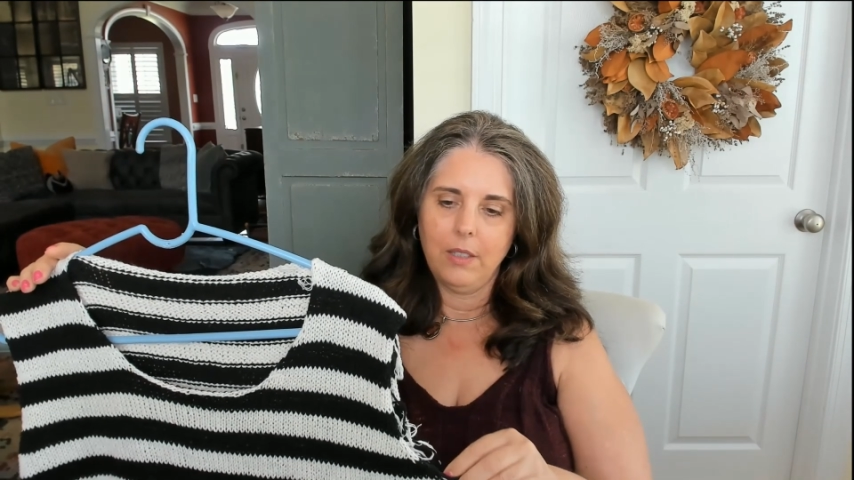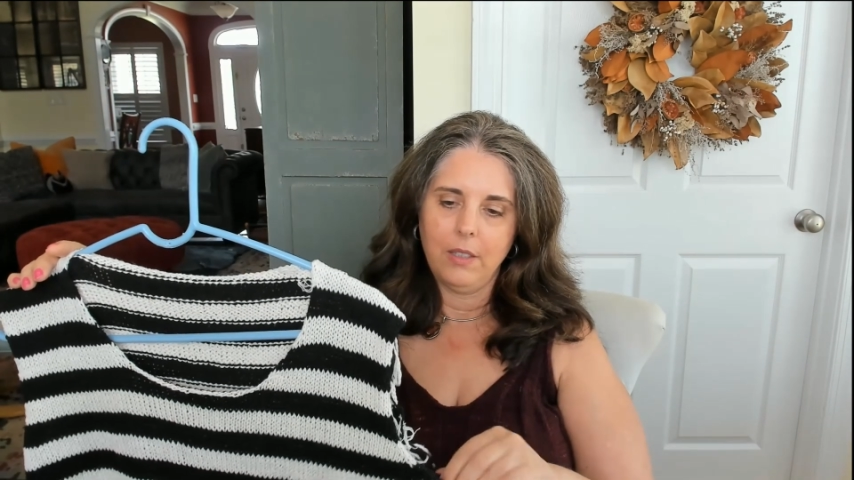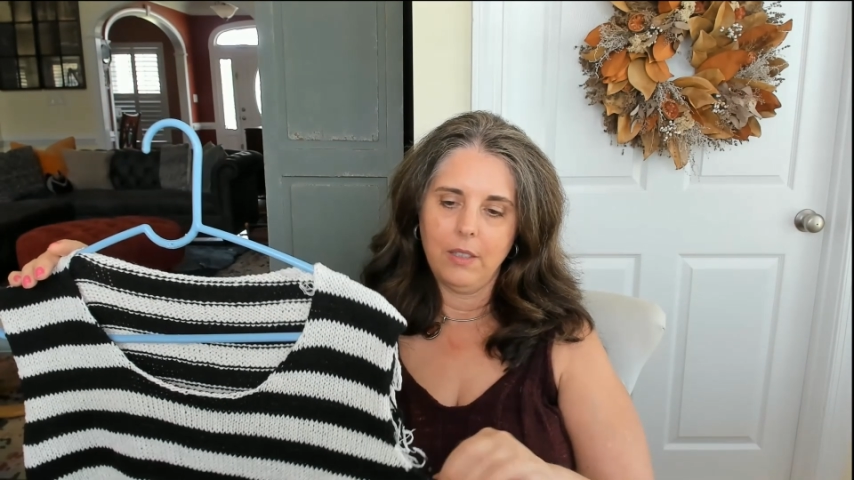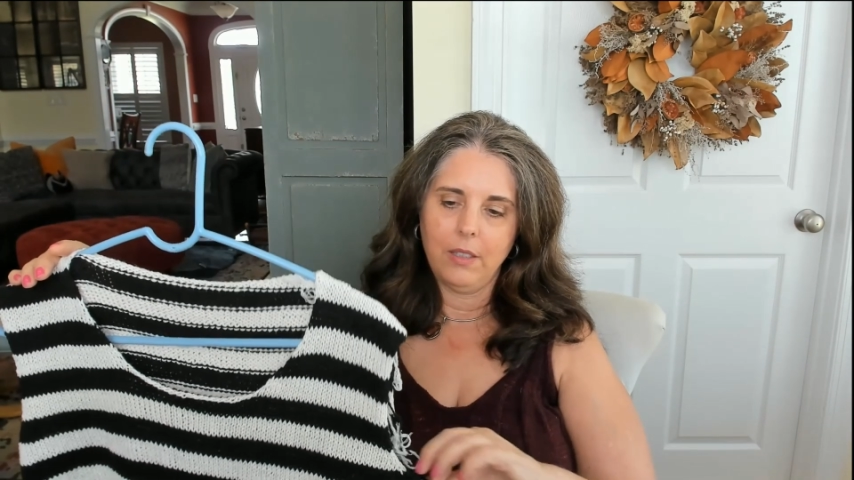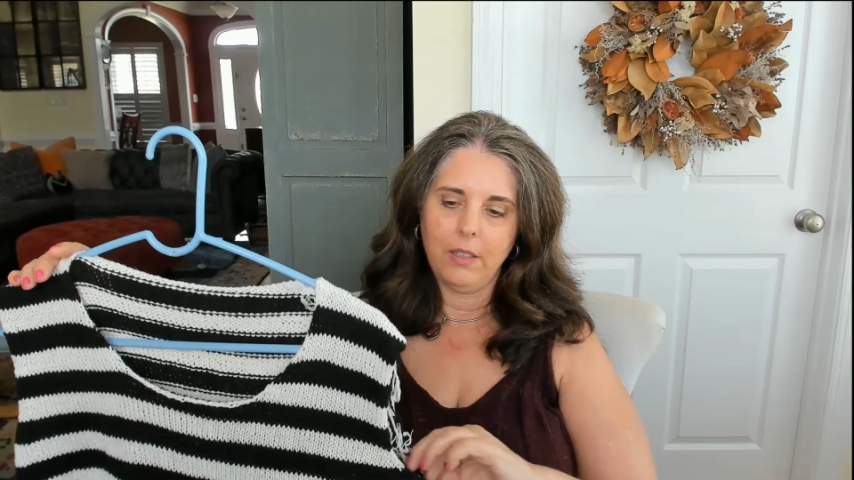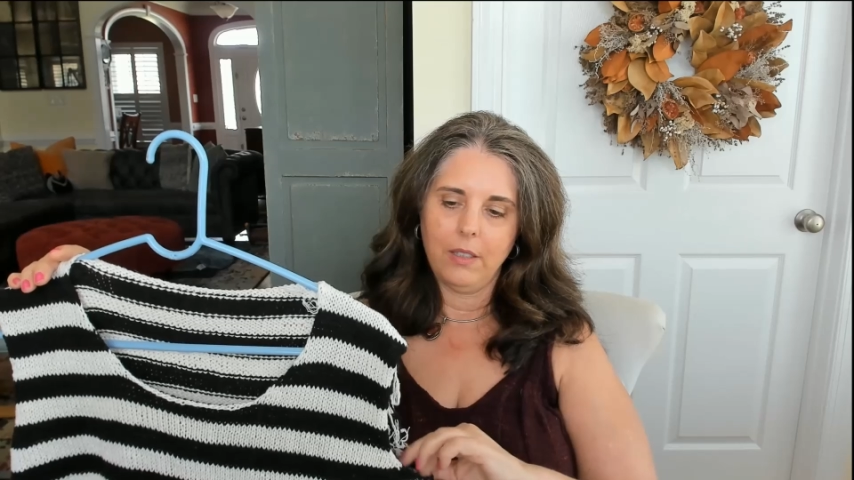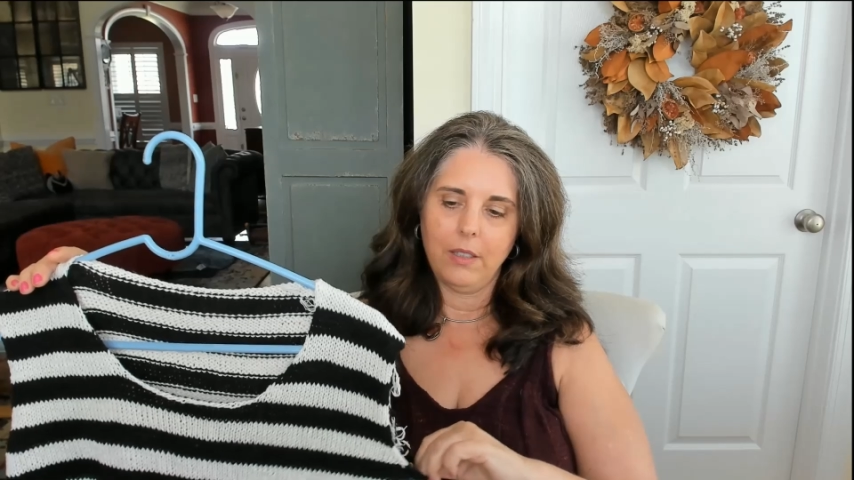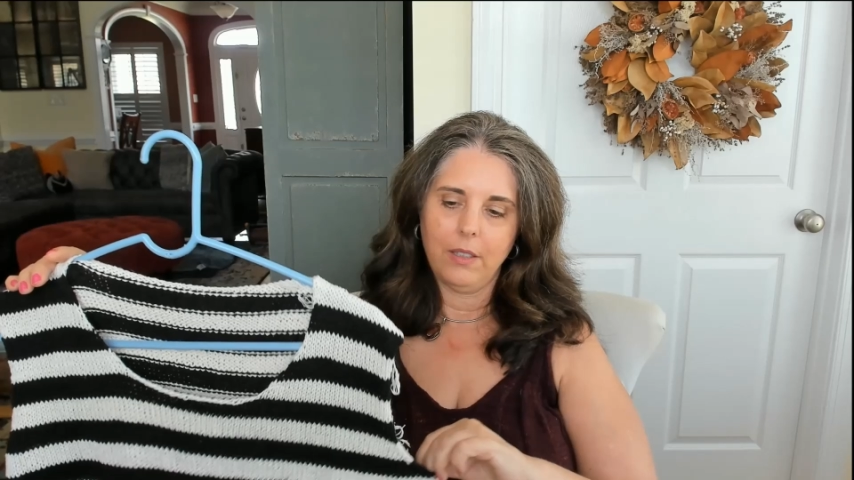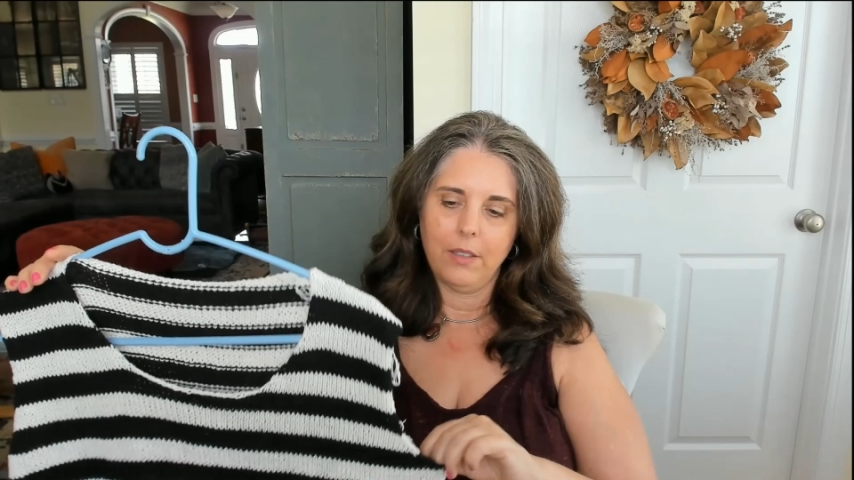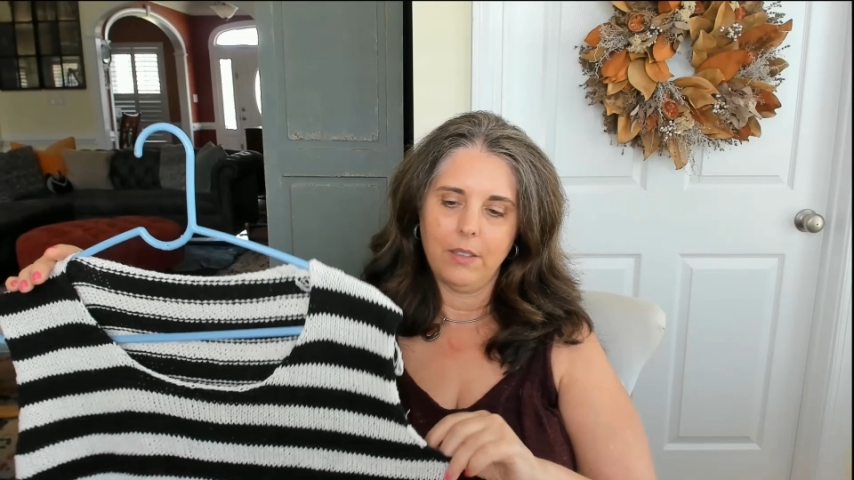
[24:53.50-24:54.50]

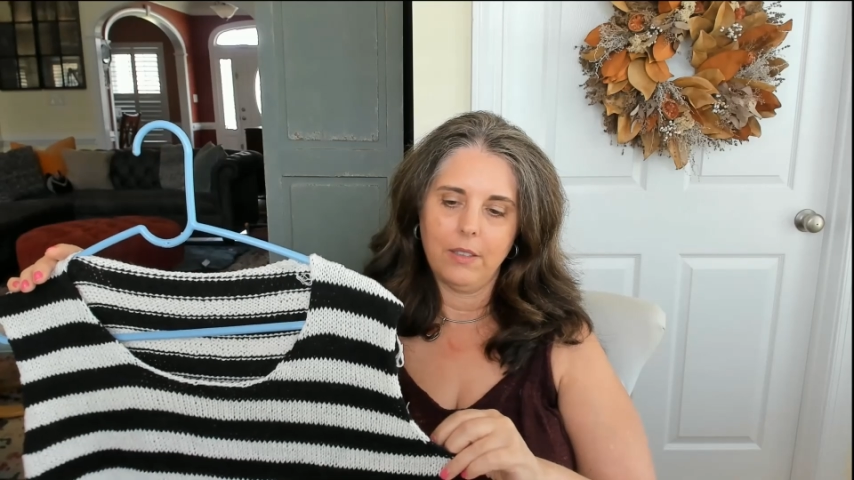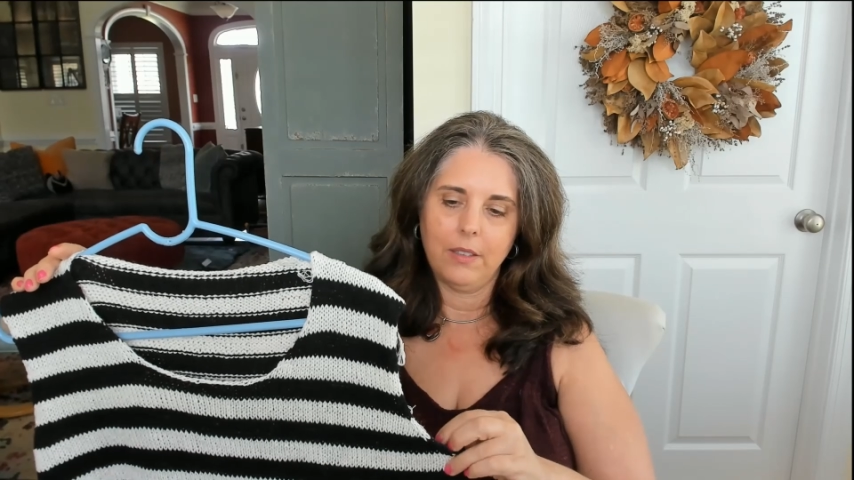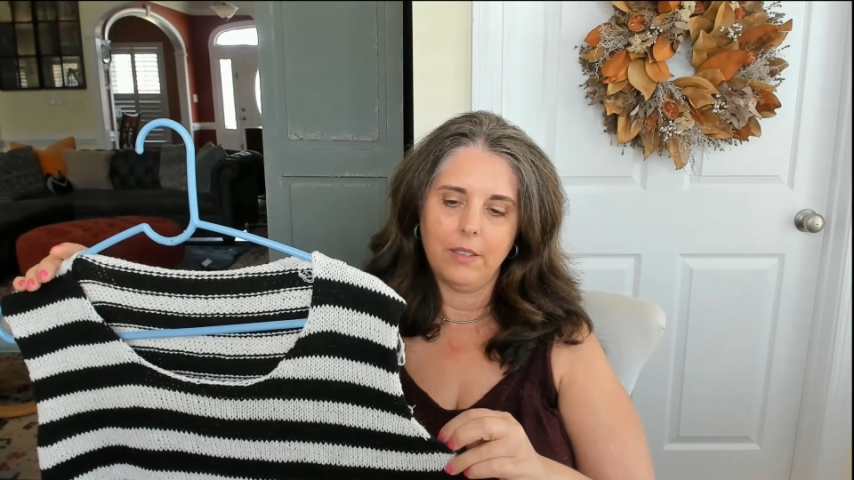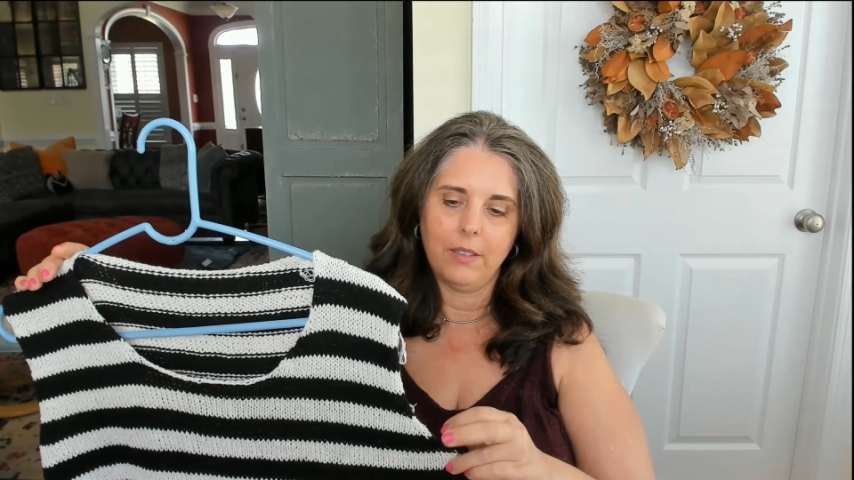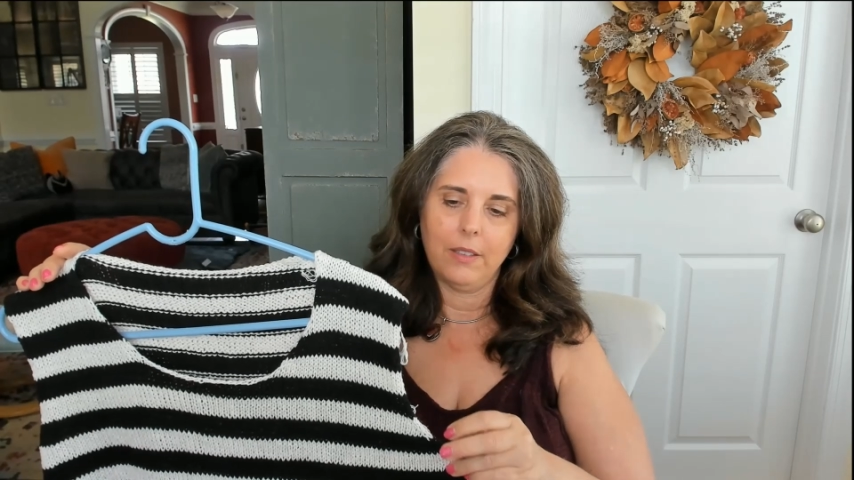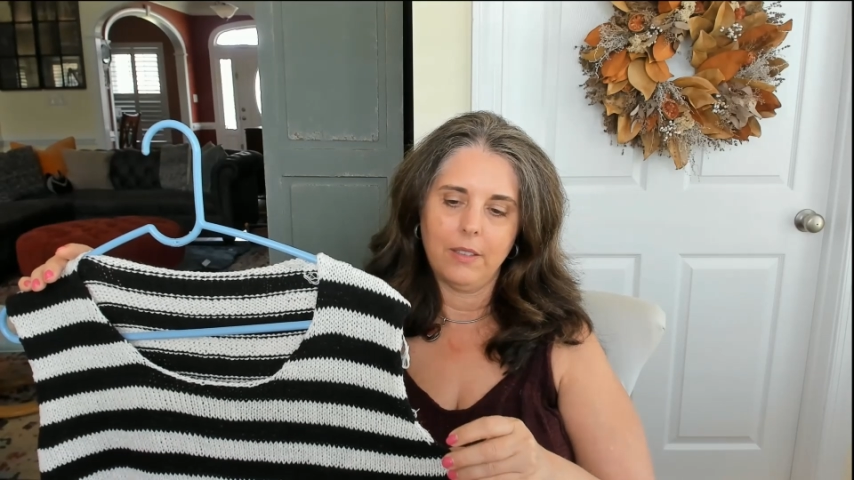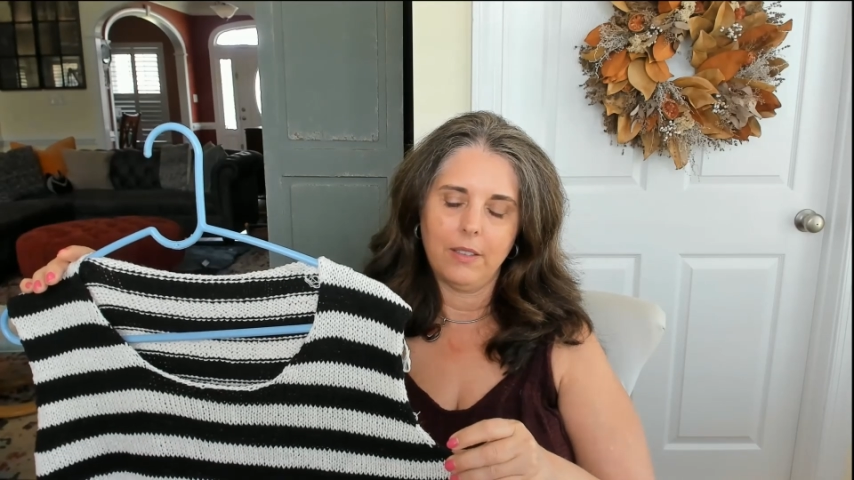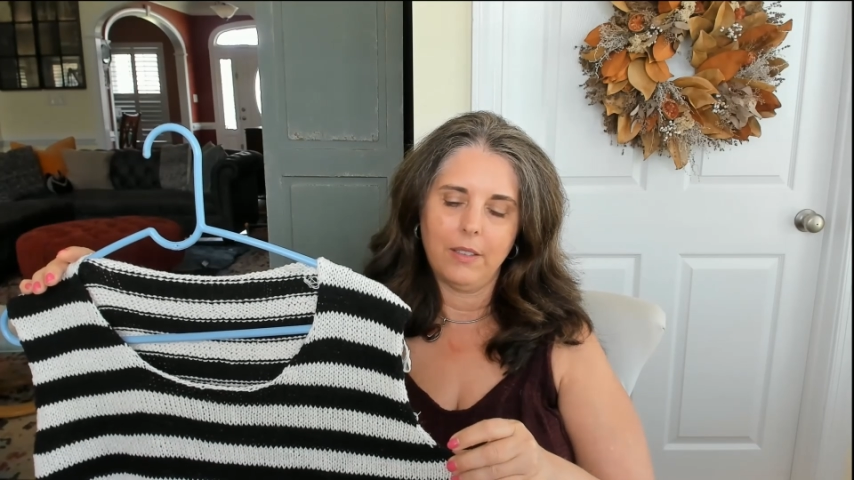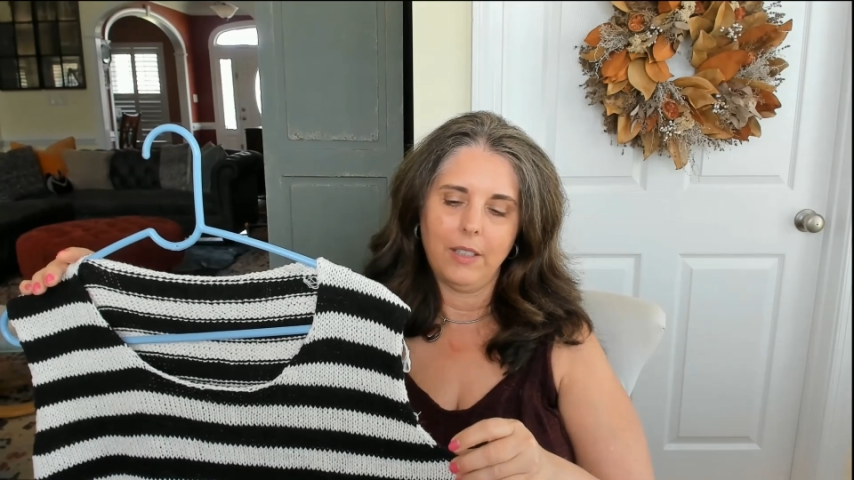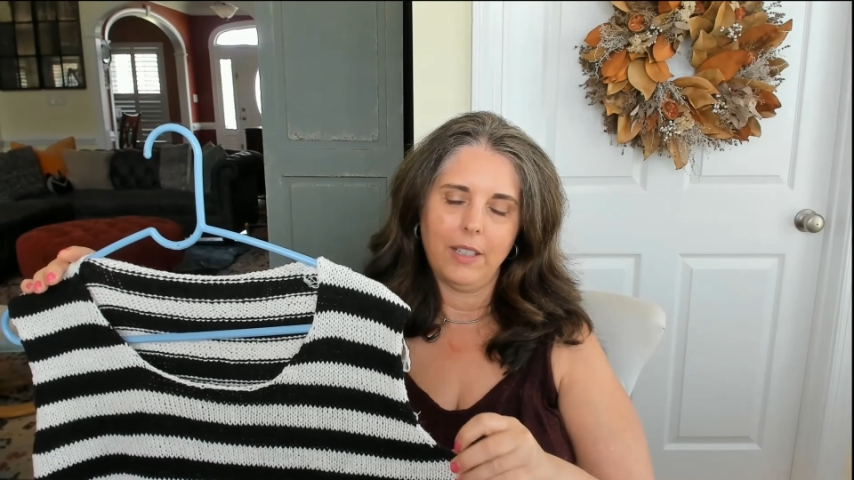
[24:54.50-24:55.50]

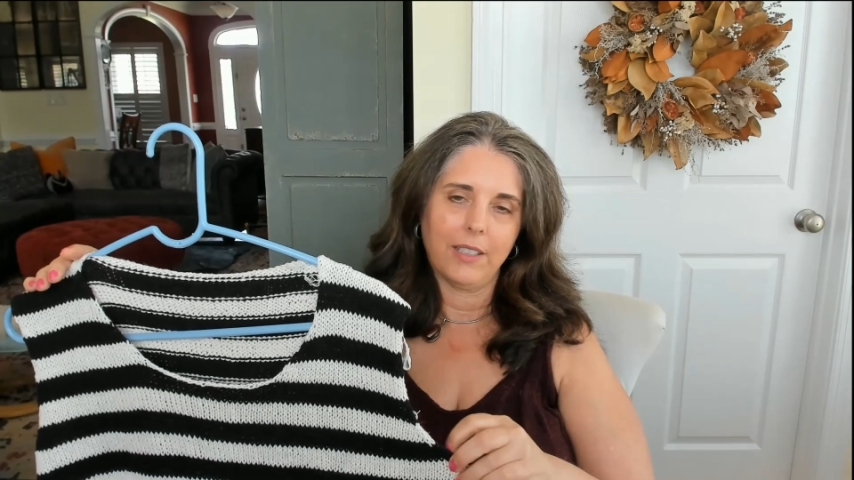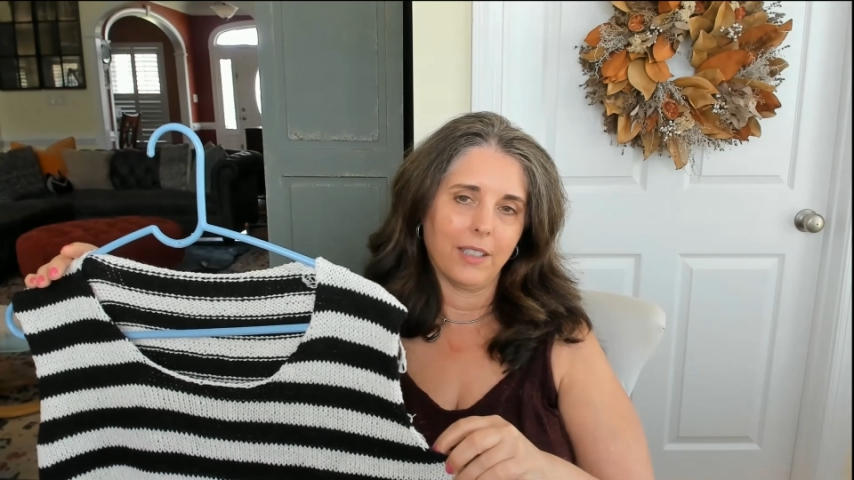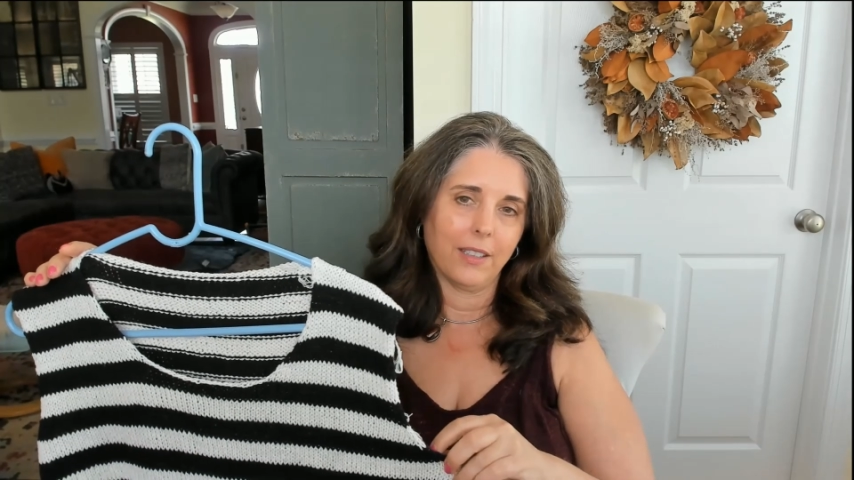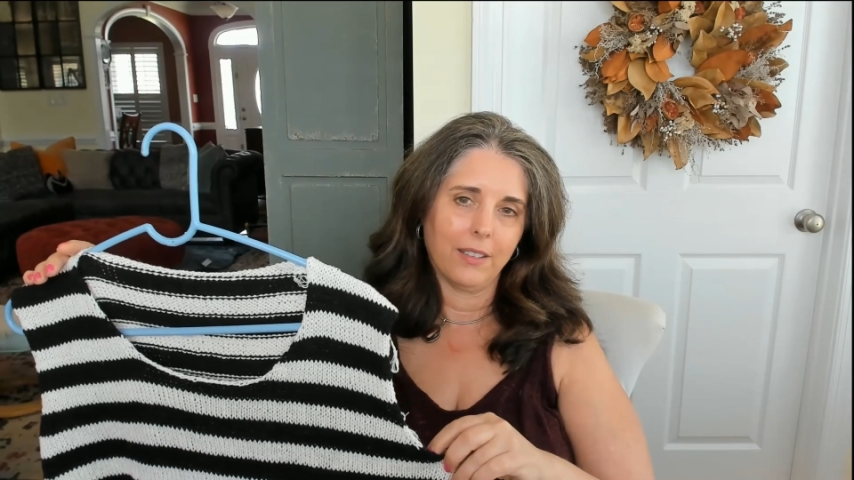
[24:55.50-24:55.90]
I think it's